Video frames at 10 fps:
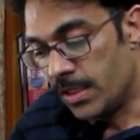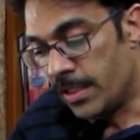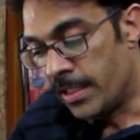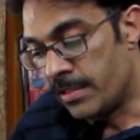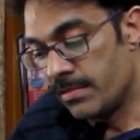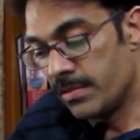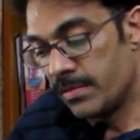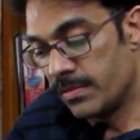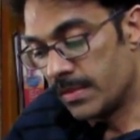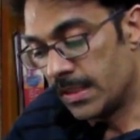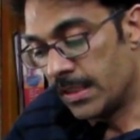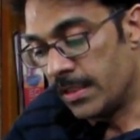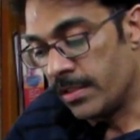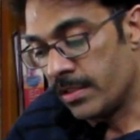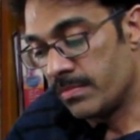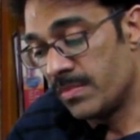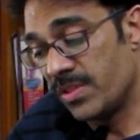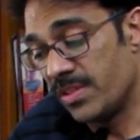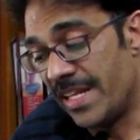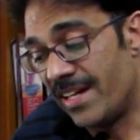and
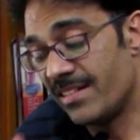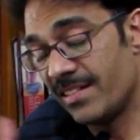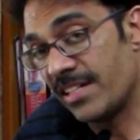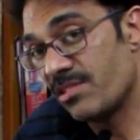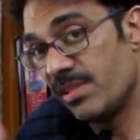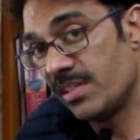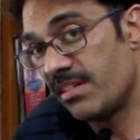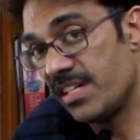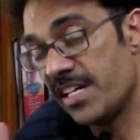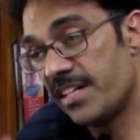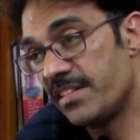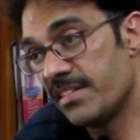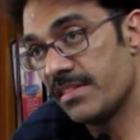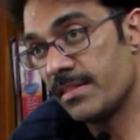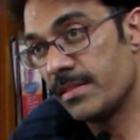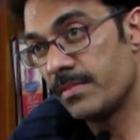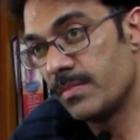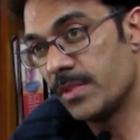that actually creates that